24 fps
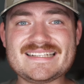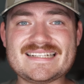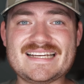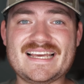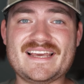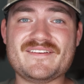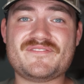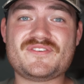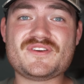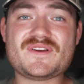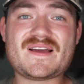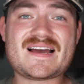
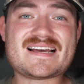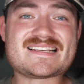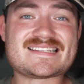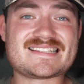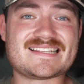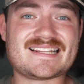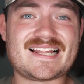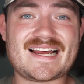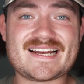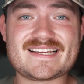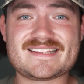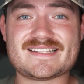If you guys
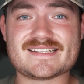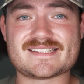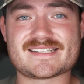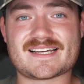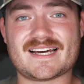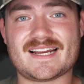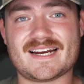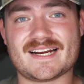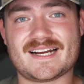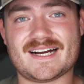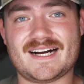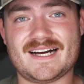like this
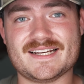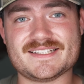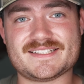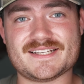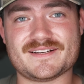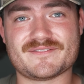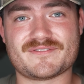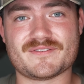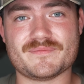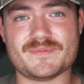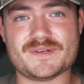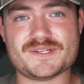kind of
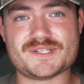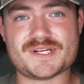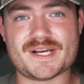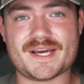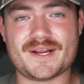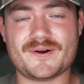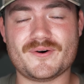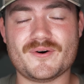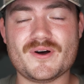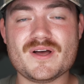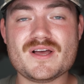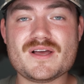content from the
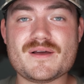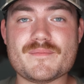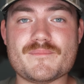channel,